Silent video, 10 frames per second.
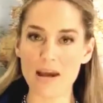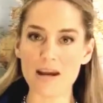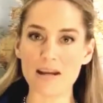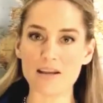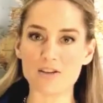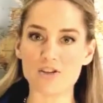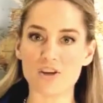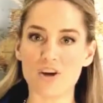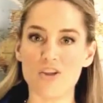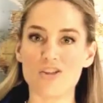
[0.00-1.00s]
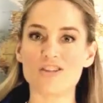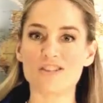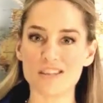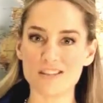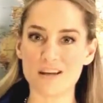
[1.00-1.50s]
It is the
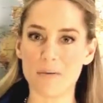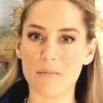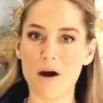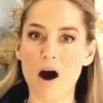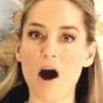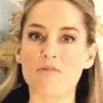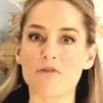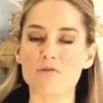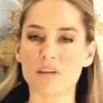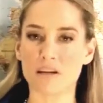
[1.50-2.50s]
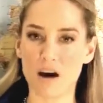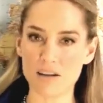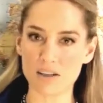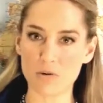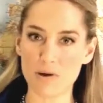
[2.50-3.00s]
system of using
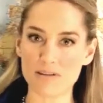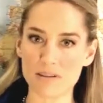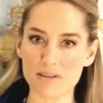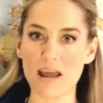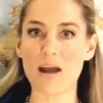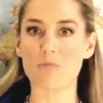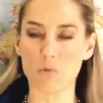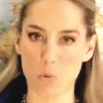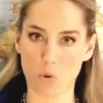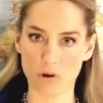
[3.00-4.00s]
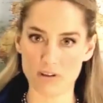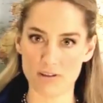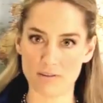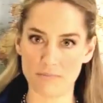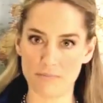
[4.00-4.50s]
consequences and rewards.